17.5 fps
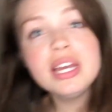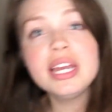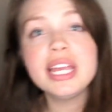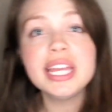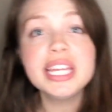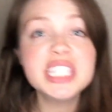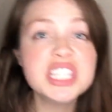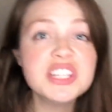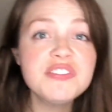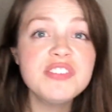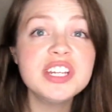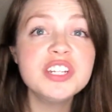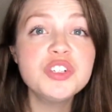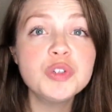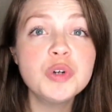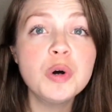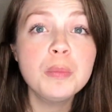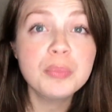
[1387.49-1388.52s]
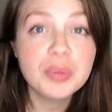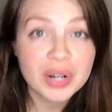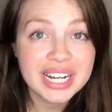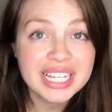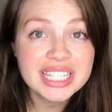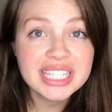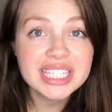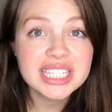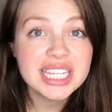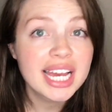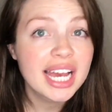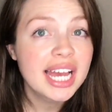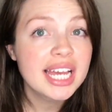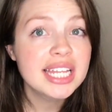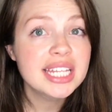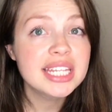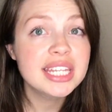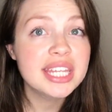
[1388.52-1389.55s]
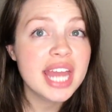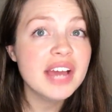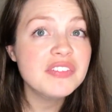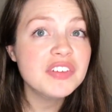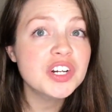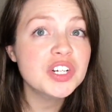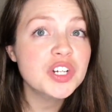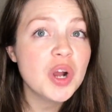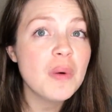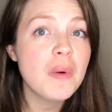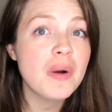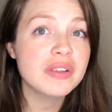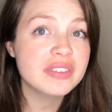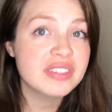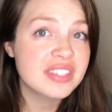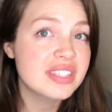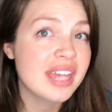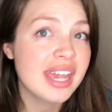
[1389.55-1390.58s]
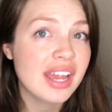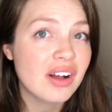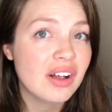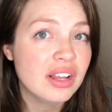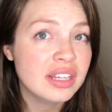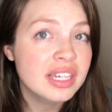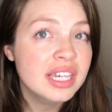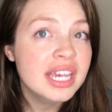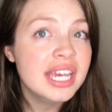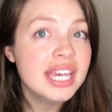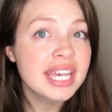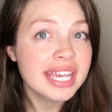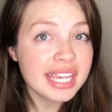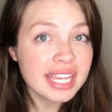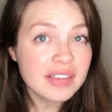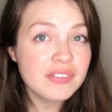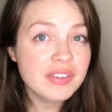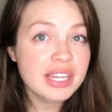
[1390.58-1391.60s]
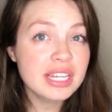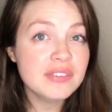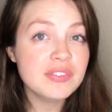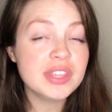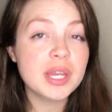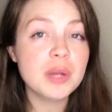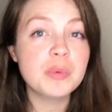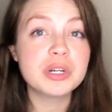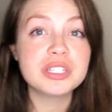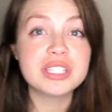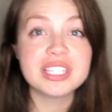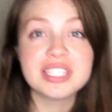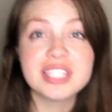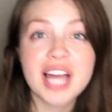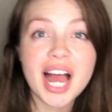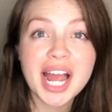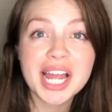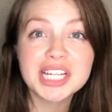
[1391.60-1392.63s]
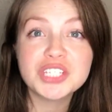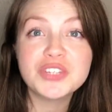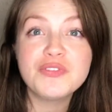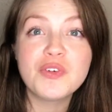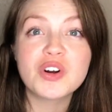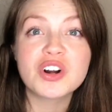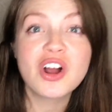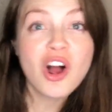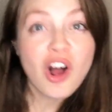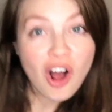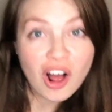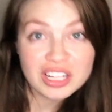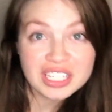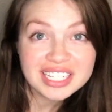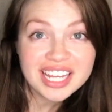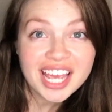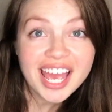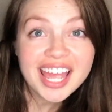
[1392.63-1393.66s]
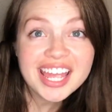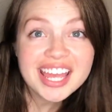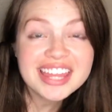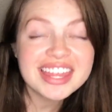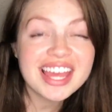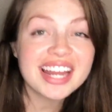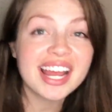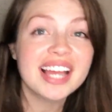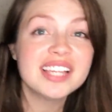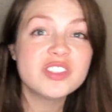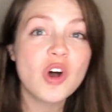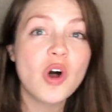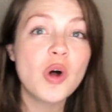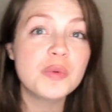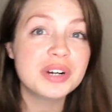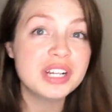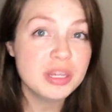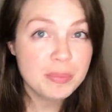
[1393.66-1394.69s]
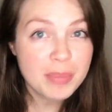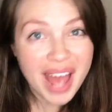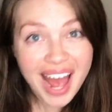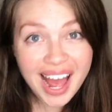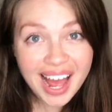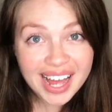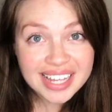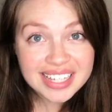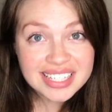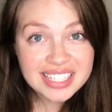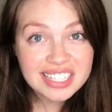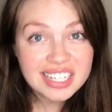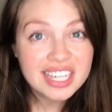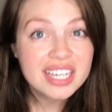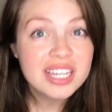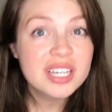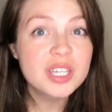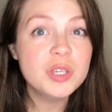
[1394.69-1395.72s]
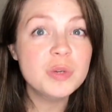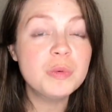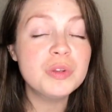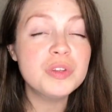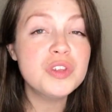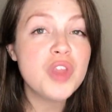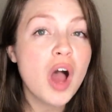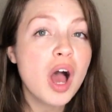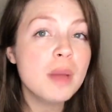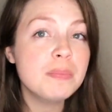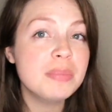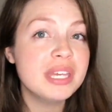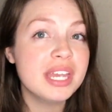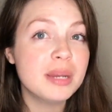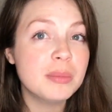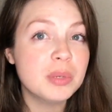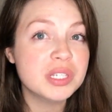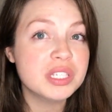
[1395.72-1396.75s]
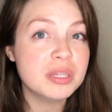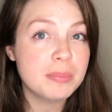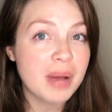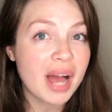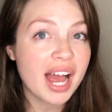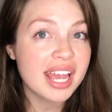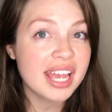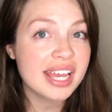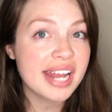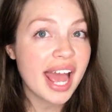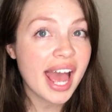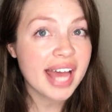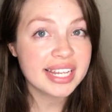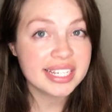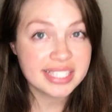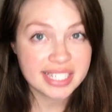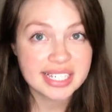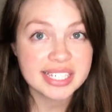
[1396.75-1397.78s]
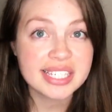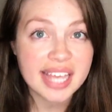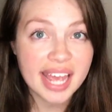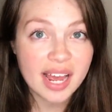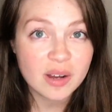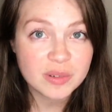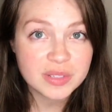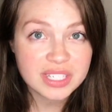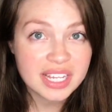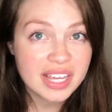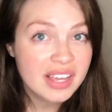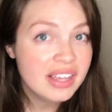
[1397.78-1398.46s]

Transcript: Individual prints never go on sale. Even if they were designed for a holiday that has already passed, you will not be able to buy it at a discount.